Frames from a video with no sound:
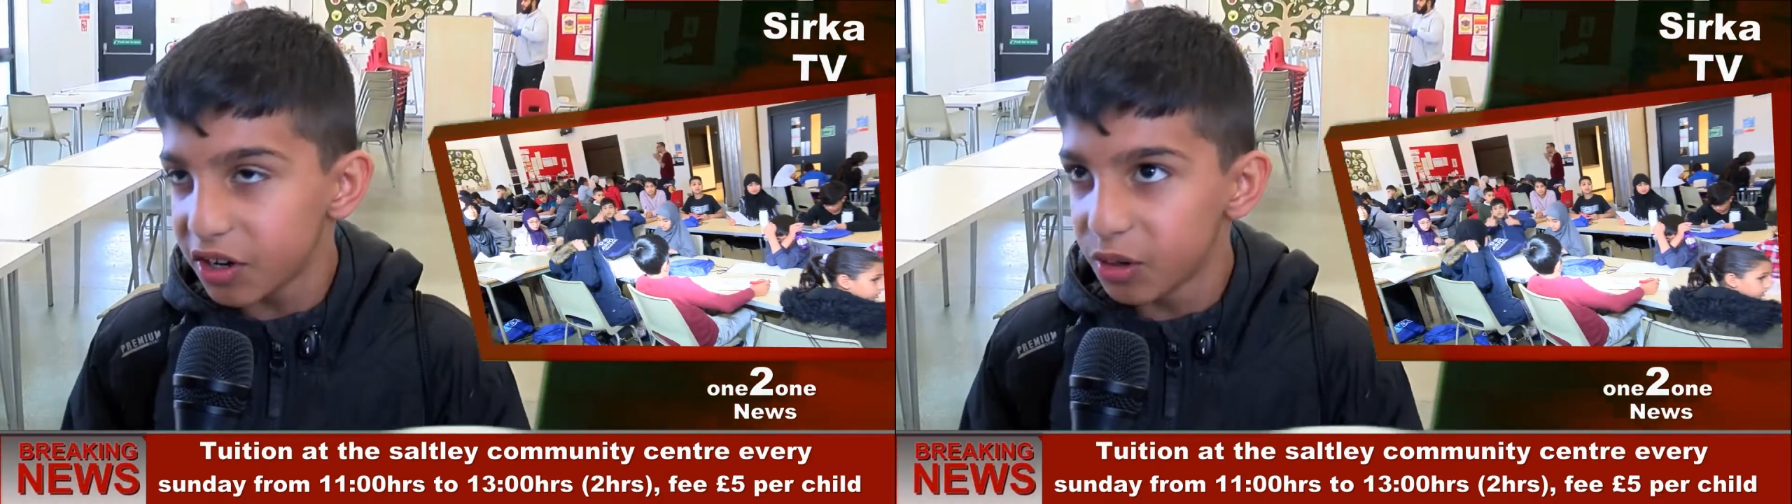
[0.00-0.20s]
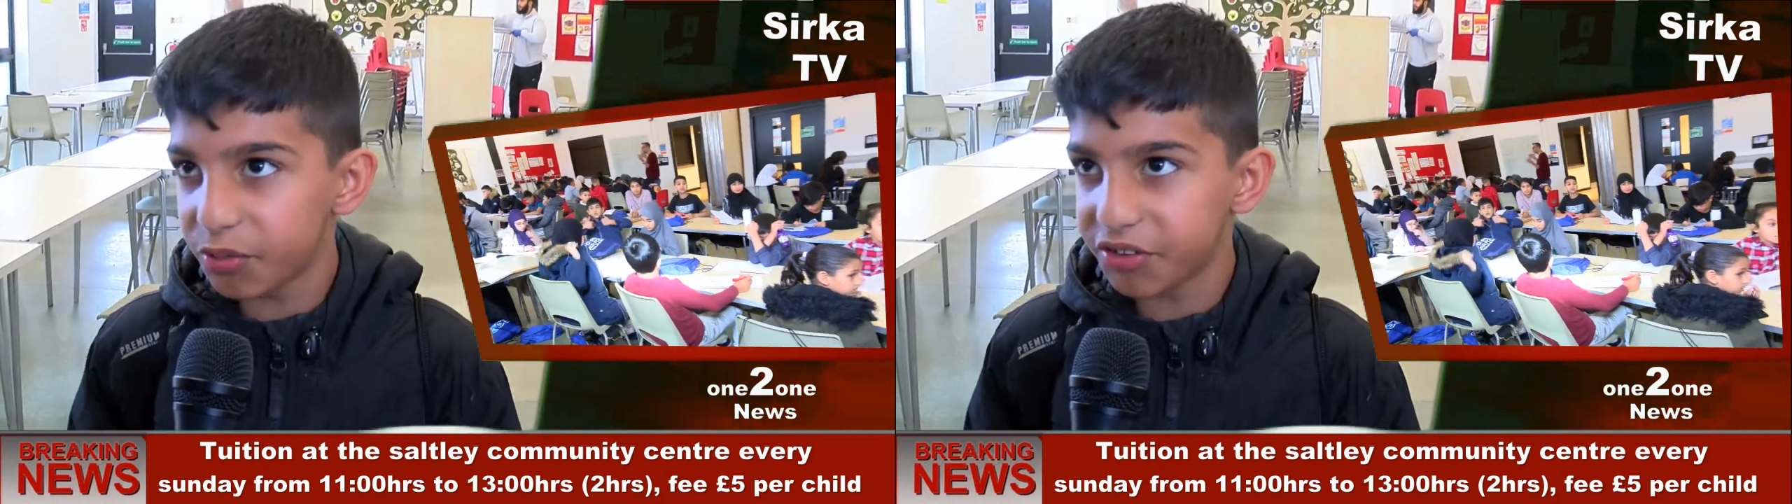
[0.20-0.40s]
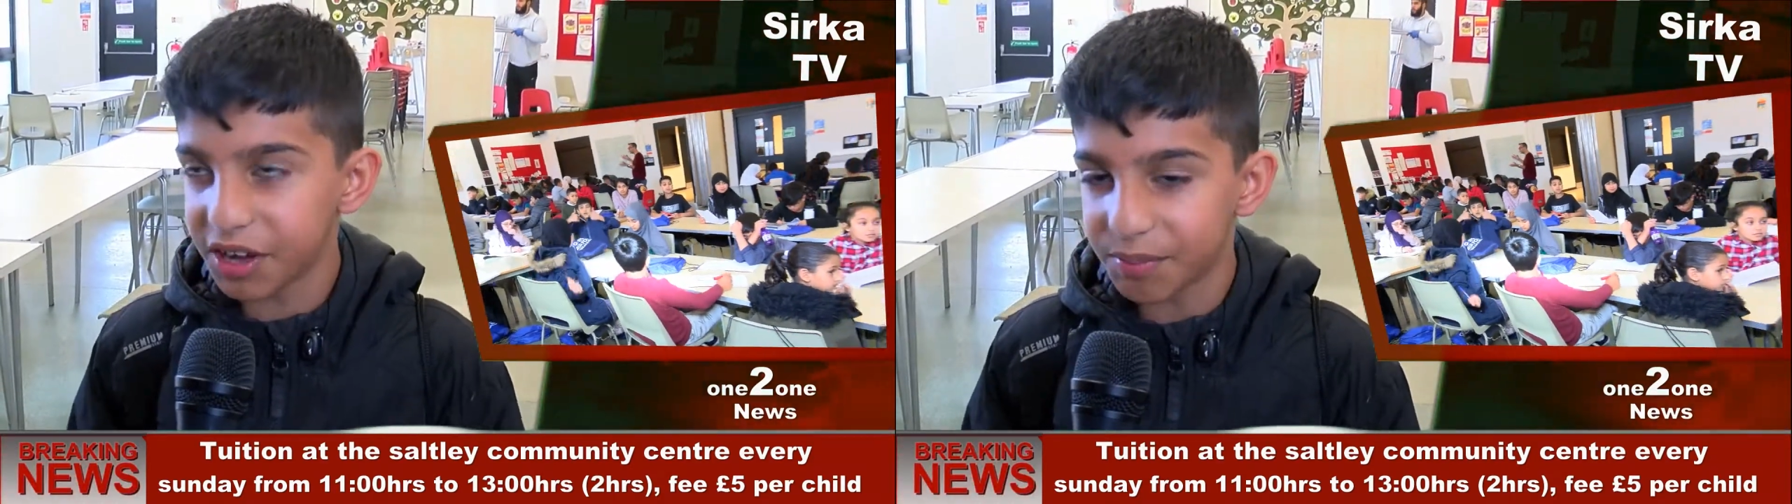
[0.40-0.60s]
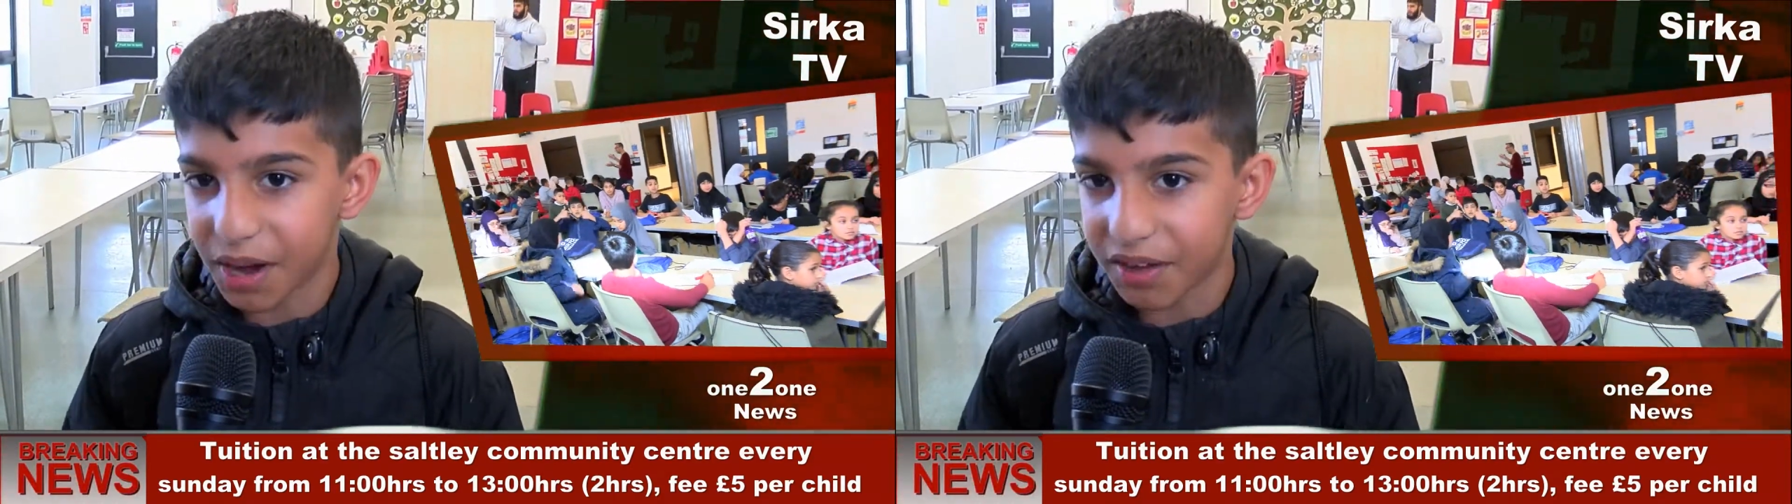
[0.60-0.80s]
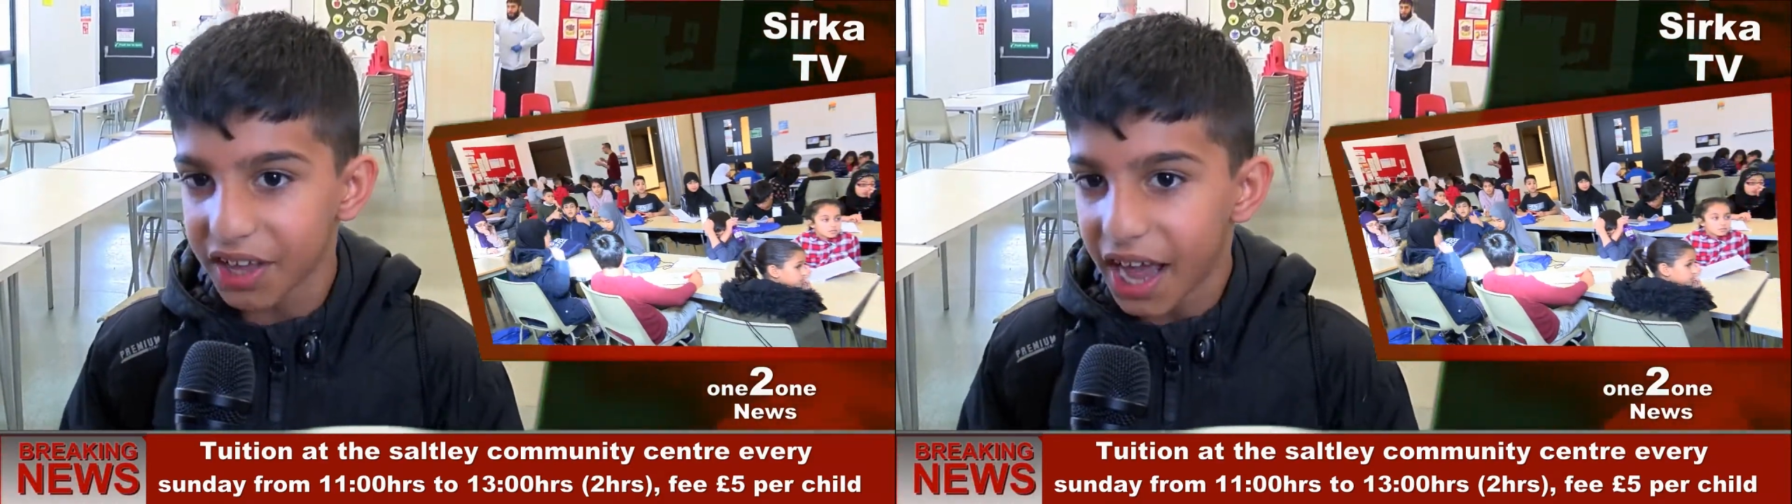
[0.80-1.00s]
numeracy and
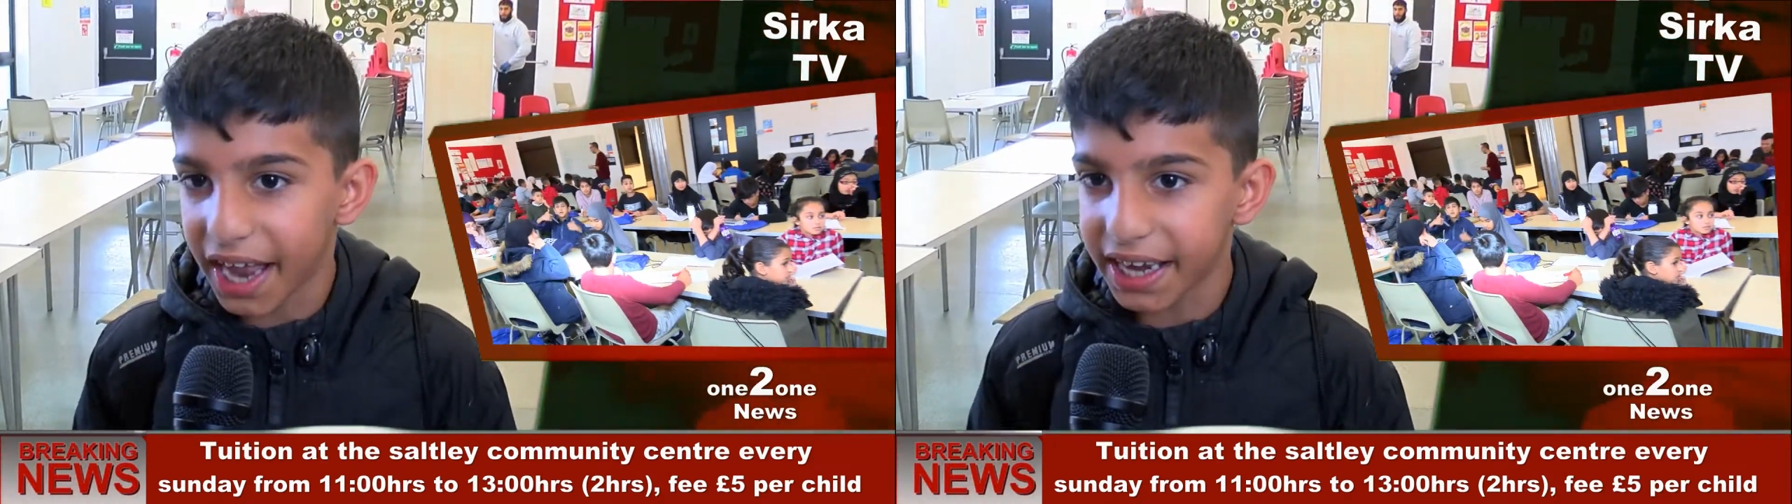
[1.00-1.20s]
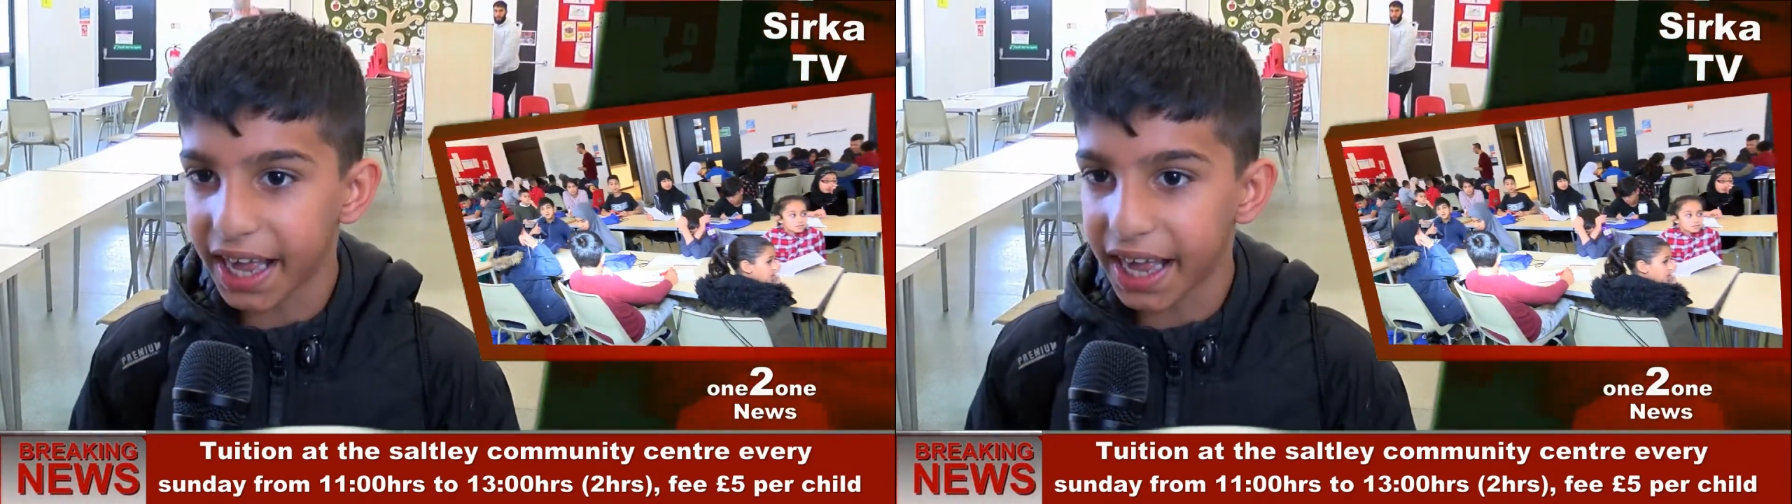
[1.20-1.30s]
maths, and